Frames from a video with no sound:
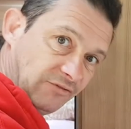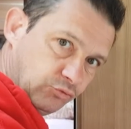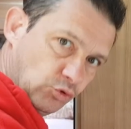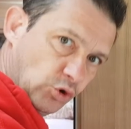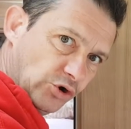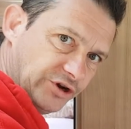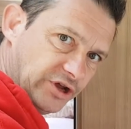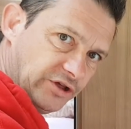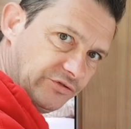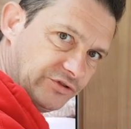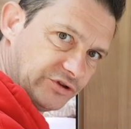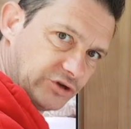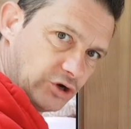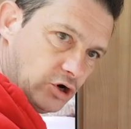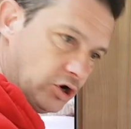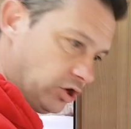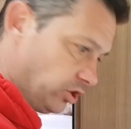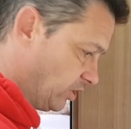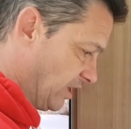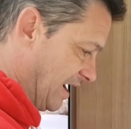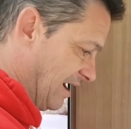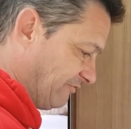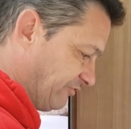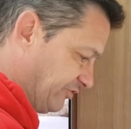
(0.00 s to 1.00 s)
one on the
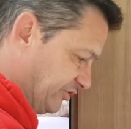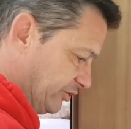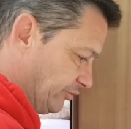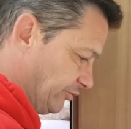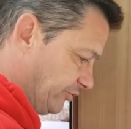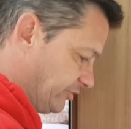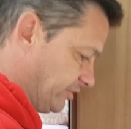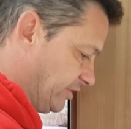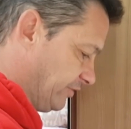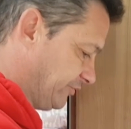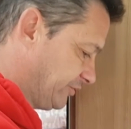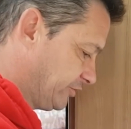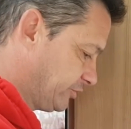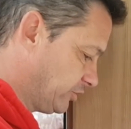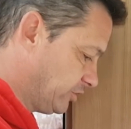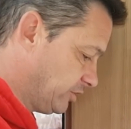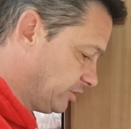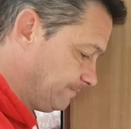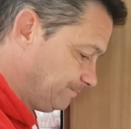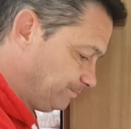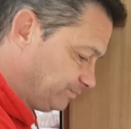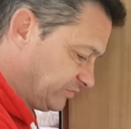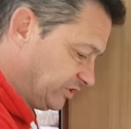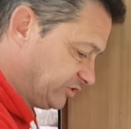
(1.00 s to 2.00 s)
go, have the other on the go.
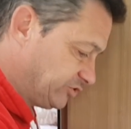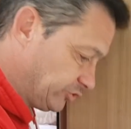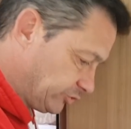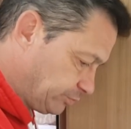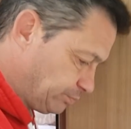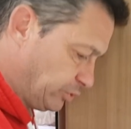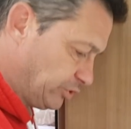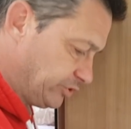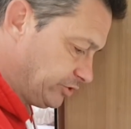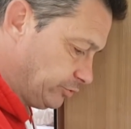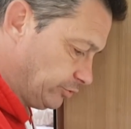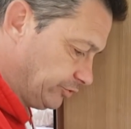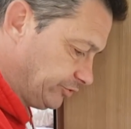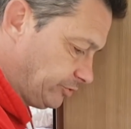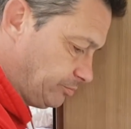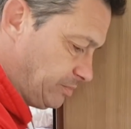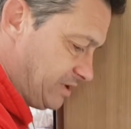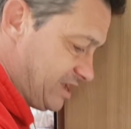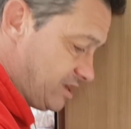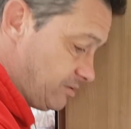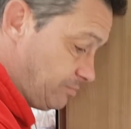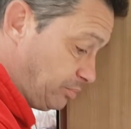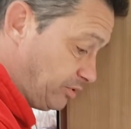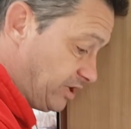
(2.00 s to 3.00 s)
It does put you under a
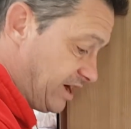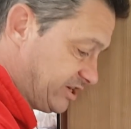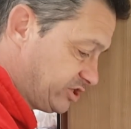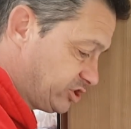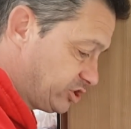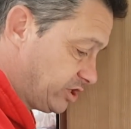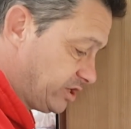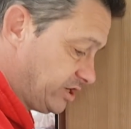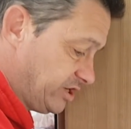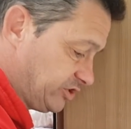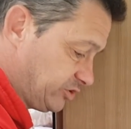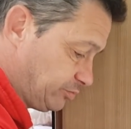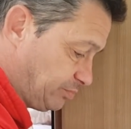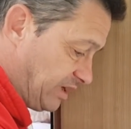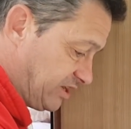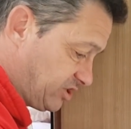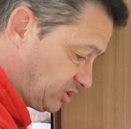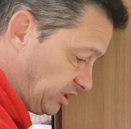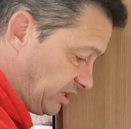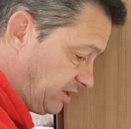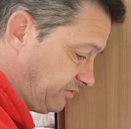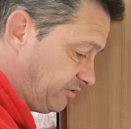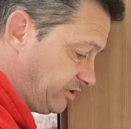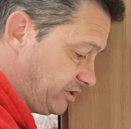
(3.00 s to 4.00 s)
bit of pressure,
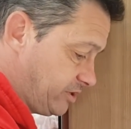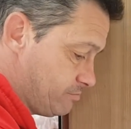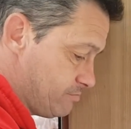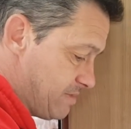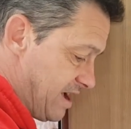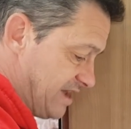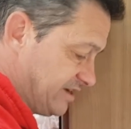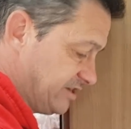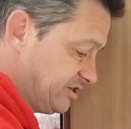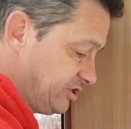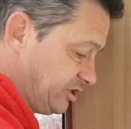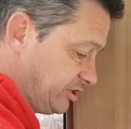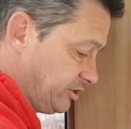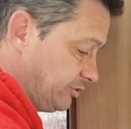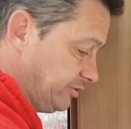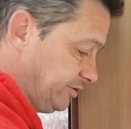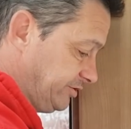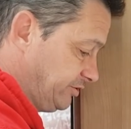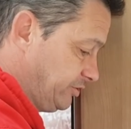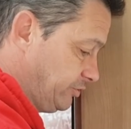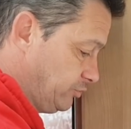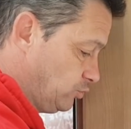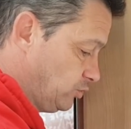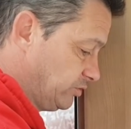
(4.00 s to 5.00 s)
especially if you're a man and you can only
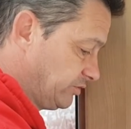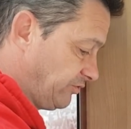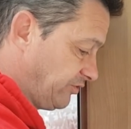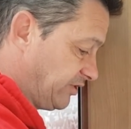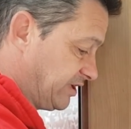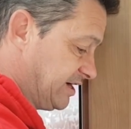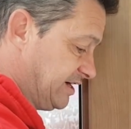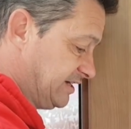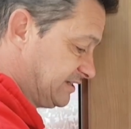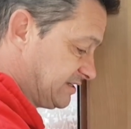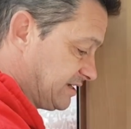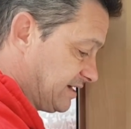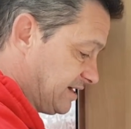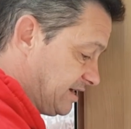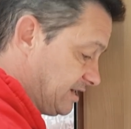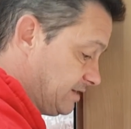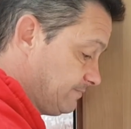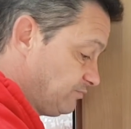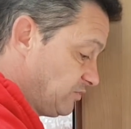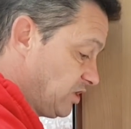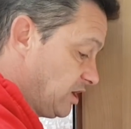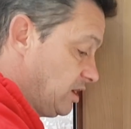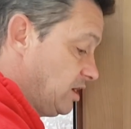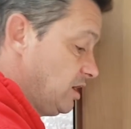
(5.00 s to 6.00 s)
do one thing at a
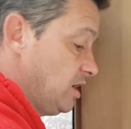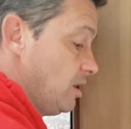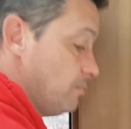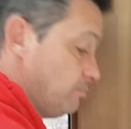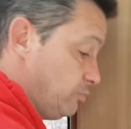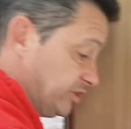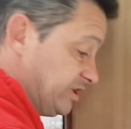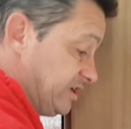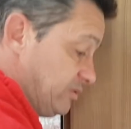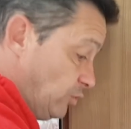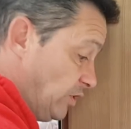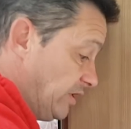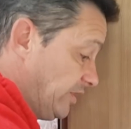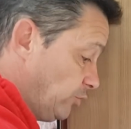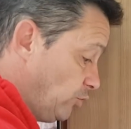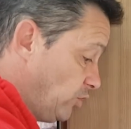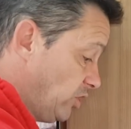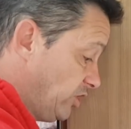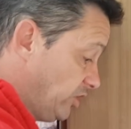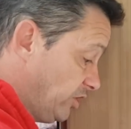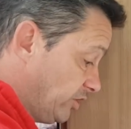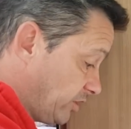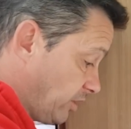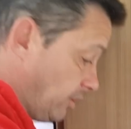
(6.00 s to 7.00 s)
time, but it will
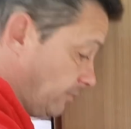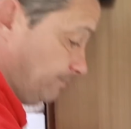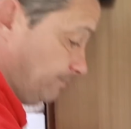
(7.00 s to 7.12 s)
work.